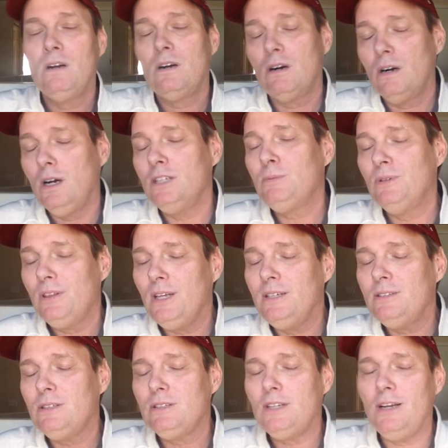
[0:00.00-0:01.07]
Her husband
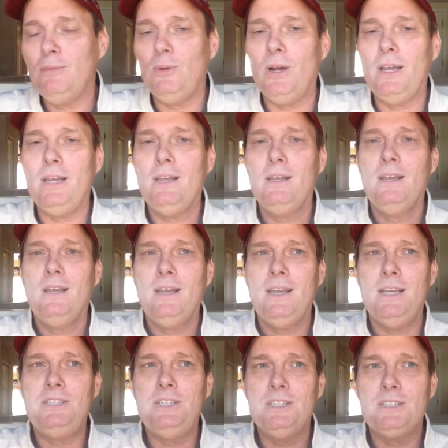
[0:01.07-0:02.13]
thinks the same way.
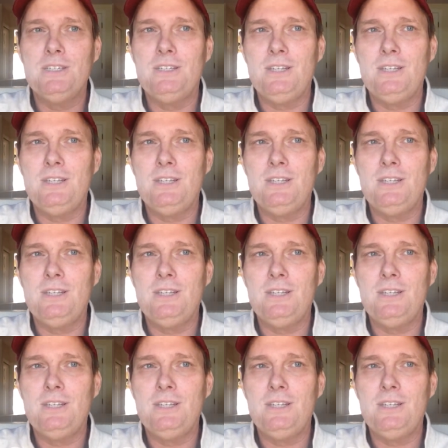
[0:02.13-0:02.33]
And she doesn't